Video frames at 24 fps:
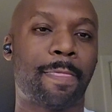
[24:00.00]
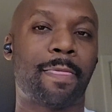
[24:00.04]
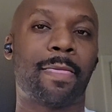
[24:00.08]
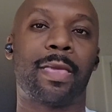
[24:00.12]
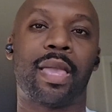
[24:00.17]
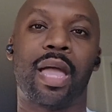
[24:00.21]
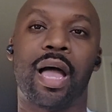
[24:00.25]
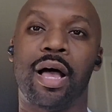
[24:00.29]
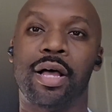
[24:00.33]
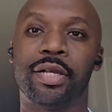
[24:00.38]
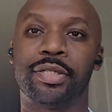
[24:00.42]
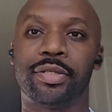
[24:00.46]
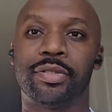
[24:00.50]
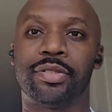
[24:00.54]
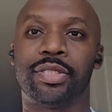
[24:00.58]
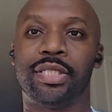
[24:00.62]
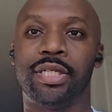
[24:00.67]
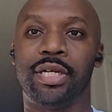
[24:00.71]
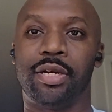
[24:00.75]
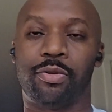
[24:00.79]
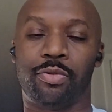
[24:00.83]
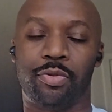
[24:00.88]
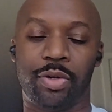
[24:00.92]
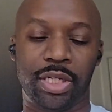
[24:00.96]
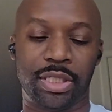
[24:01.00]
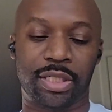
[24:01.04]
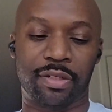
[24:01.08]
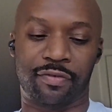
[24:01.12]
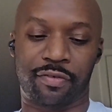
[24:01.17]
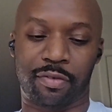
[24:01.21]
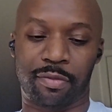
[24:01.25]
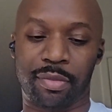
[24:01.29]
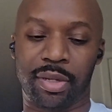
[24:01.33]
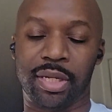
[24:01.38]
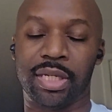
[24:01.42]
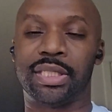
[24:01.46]
I also see a reason
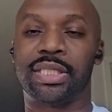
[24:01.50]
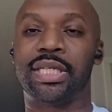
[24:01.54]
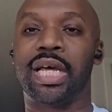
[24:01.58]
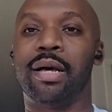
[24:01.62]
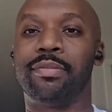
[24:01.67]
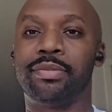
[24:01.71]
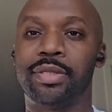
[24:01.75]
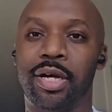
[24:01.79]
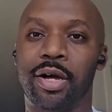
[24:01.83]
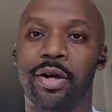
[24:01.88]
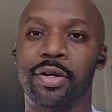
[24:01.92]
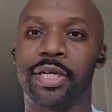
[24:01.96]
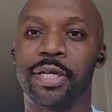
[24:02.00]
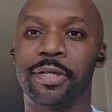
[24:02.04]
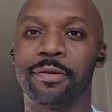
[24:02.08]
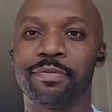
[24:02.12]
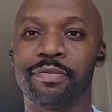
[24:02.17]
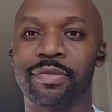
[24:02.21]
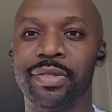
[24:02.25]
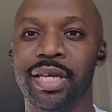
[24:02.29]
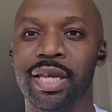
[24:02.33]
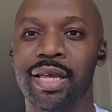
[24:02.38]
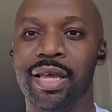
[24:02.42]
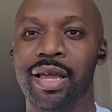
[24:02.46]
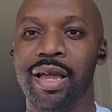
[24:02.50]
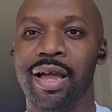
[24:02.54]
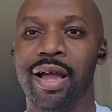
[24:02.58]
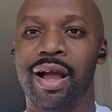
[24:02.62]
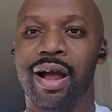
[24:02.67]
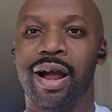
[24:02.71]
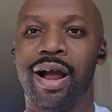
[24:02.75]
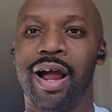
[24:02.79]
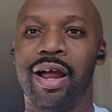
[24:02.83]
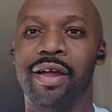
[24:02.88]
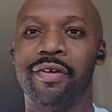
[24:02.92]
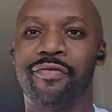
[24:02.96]
for me to stop talking.
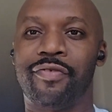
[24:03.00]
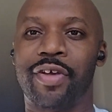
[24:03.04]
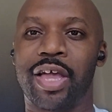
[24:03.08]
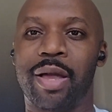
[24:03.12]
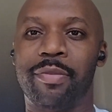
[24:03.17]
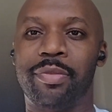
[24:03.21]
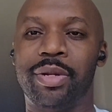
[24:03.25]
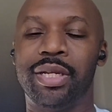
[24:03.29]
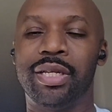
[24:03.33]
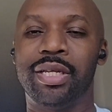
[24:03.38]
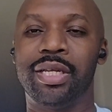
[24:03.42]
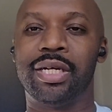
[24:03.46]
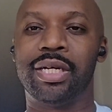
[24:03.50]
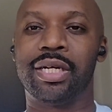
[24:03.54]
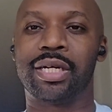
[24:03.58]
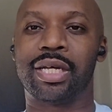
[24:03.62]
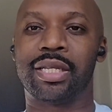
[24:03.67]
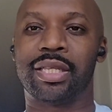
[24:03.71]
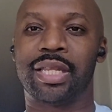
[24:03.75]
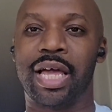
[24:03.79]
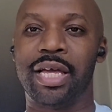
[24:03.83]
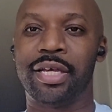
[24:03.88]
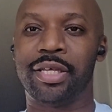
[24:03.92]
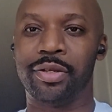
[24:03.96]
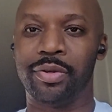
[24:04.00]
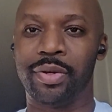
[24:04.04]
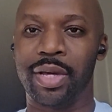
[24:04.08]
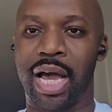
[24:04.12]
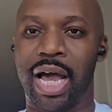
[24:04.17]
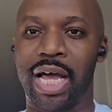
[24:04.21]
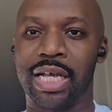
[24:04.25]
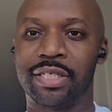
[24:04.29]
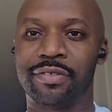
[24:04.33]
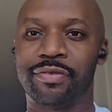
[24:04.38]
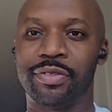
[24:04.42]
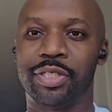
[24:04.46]
All right, family, look, thank you
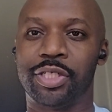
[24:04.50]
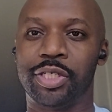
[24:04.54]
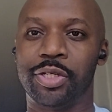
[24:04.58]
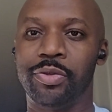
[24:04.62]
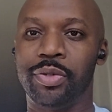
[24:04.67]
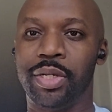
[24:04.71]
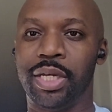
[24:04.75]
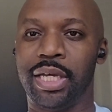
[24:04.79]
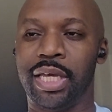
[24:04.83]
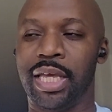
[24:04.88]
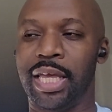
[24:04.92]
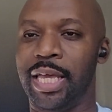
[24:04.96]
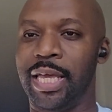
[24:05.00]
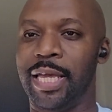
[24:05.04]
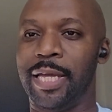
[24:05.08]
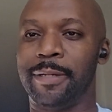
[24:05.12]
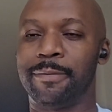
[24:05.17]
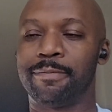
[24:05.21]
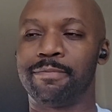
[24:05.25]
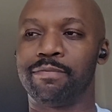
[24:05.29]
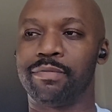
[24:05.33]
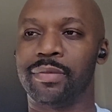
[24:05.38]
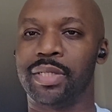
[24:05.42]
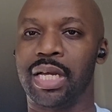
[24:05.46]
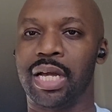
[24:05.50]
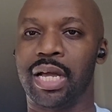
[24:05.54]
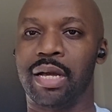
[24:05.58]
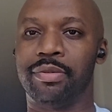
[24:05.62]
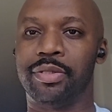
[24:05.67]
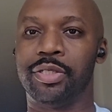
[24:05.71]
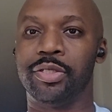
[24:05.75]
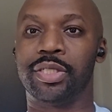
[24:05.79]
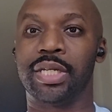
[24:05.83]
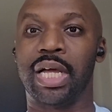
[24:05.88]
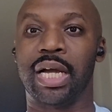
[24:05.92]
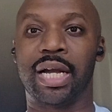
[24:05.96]
guys for tuning in
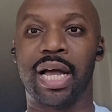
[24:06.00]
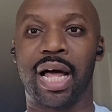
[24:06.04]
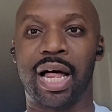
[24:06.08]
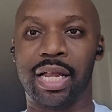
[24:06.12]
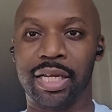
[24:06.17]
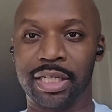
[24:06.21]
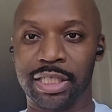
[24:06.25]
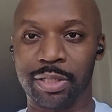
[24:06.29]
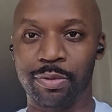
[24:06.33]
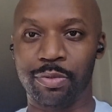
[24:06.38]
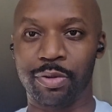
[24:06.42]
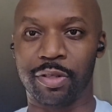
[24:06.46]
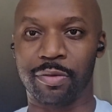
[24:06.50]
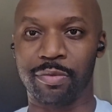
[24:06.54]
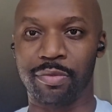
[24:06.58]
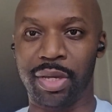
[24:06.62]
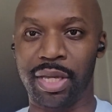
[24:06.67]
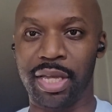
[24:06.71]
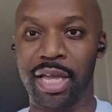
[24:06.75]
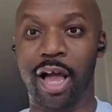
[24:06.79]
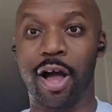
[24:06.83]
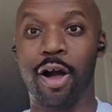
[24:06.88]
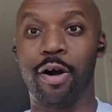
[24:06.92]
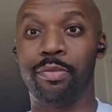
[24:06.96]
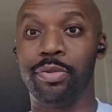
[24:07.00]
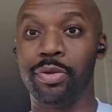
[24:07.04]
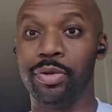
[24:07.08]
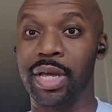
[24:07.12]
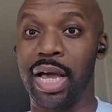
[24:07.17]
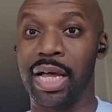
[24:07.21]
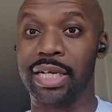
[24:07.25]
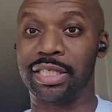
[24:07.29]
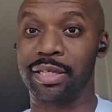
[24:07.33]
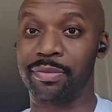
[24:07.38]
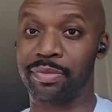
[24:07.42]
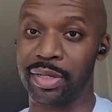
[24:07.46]
to Psychology with me. I hope you
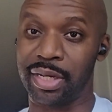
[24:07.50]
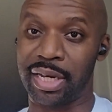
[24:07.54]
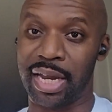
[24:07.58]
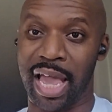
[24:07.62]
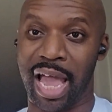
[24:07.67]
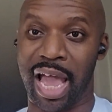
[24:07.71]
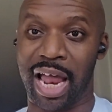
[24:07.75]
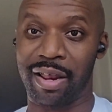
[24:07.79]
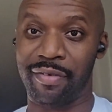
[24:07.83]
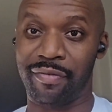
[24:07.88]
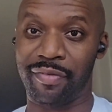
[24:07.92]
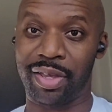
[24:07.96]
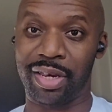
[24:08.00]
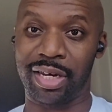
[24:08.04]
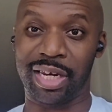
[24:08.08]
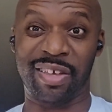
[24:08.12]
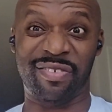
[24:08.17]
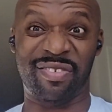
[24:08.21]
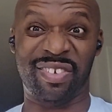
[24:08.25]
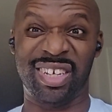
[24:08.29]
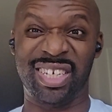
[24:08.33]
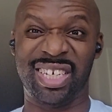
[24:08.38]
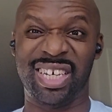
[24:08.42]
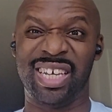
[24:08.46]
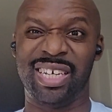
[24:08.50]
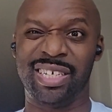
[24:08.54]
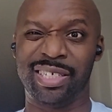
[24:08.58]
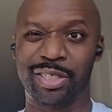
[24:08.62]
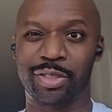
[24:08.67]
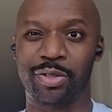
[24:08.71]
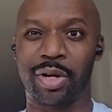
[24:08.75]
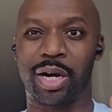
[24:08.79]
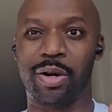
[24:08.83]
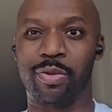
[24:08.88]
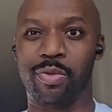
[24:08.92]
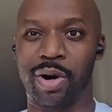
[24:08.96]
got something out of it. If you didn't,
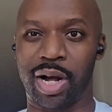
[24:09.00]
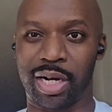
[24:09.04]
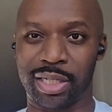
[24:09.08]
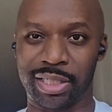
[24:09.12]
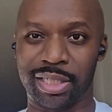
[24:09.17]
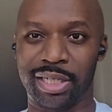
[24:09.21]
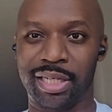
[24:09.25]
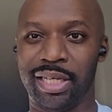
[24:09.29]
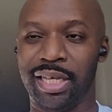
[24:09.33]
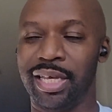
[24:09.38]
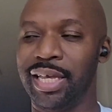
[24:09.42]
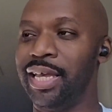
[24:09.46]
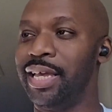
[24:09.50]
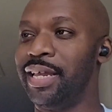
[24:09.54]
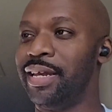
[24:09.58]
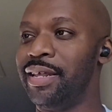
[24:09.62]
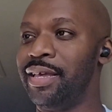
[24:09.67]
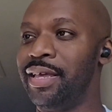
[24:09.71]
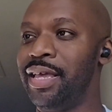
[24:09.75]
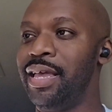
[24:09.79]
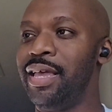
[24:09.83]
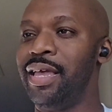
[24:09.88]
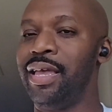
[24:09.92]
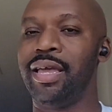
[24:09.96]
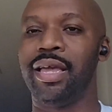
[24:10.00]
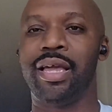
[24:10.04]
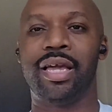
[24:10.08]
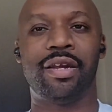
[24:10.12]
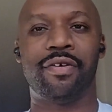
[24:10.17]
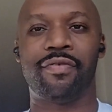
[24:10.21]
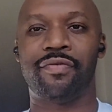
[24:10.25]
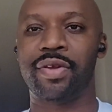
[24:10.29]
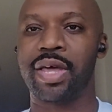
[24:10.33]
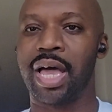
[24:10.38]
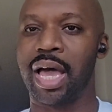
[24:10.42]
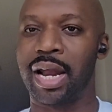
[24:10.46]
try to watch it again. And
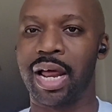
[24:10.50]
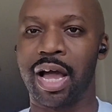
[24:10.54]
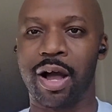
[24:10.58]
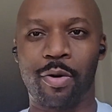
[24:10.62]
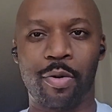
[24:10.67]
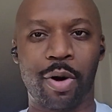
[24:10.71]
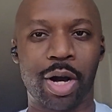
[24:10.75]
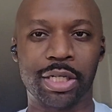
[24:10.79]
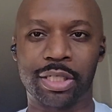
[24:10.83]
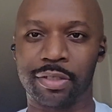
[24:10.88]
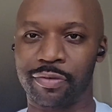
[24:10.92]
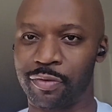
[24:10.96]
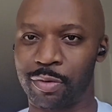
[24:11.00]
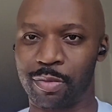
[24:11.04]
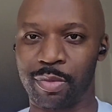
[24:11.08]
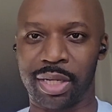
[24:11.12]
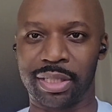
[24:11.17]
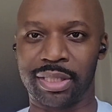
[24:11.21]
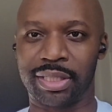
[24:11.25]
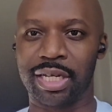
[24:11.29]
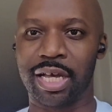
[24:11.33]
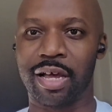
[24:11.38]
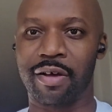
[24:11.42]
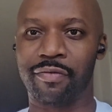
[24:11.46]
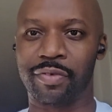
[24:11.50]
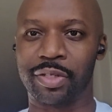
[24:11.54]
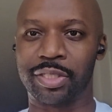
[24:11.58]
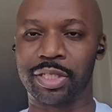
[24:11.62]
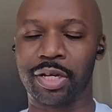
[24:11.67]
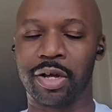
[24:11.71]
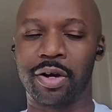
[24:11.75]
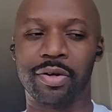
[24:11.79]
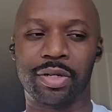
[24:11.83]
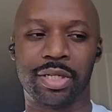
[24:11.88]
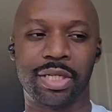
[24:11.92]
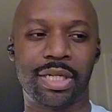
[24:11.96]
if not, I'll watch it for myself. It's
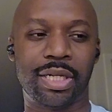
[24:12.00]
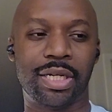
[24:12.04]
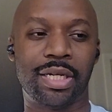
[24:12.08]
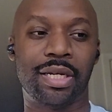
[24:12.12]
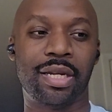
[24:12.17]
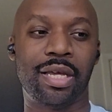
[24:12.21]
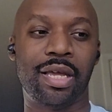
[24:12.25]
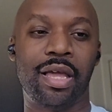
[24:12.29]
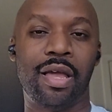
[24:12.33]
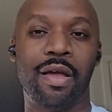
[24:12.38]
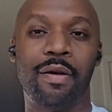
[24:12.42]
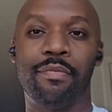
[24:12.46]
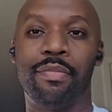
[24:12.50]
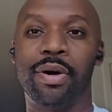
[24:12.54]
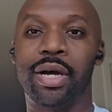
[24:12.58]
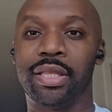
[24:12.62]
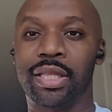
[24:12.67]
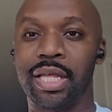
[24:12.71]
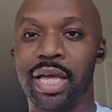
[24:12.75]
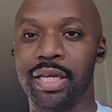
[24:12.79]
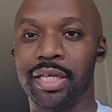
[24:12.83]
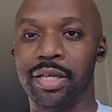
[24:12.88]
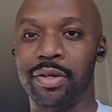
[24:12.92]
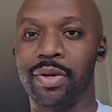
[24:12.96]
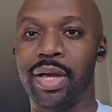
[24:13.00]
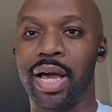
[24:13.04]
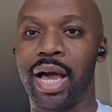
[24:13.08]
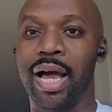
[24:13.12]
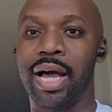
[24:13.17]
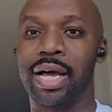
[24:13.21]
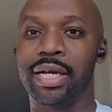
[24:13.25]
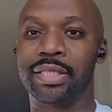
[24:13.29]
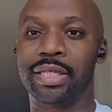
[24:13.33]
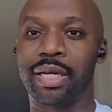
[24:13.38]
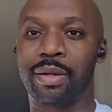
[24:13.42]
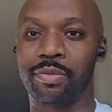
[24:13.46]
all good. But thank you
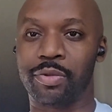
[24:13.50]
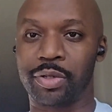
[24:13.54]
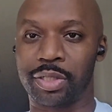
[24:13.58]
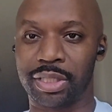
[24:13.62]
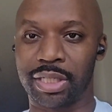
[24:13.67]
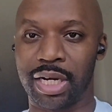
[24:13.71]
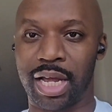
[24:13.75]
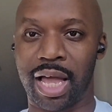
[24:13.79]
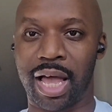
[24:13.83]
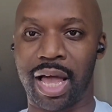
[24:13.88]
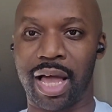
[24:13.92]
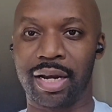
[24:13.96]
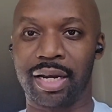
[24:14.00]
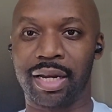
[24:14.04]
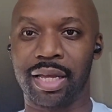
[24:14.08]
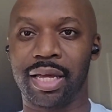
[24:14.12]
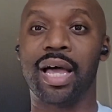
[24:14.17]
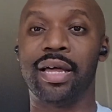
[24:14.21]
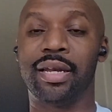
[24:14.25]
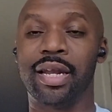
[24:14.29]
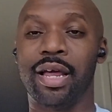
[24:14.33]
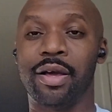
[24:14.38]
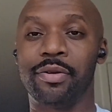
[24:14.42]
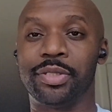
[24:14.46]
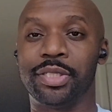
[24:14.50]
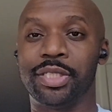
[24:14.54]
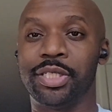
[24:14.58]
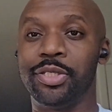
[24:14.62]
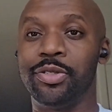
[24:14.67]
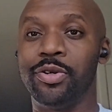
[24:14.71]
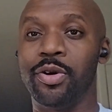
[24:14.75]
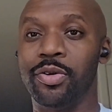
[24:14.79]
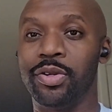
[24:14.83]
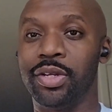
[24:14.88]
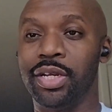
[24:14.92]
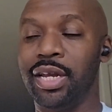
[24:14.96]
guys. I'm Rashad, and I'll see
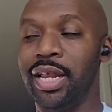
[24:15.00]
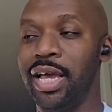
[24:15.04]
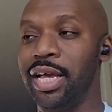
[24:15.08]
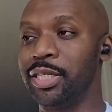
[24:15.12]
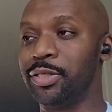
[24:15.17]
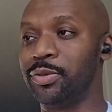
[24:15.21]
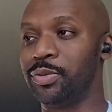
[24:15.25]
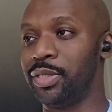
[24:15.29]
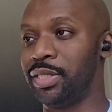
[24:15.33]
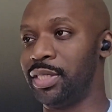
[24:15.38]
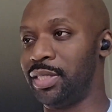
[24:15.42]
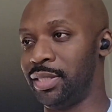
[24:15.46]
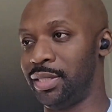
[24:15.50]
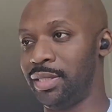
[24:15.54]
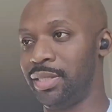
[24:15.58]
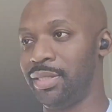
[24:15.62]
you on the next one.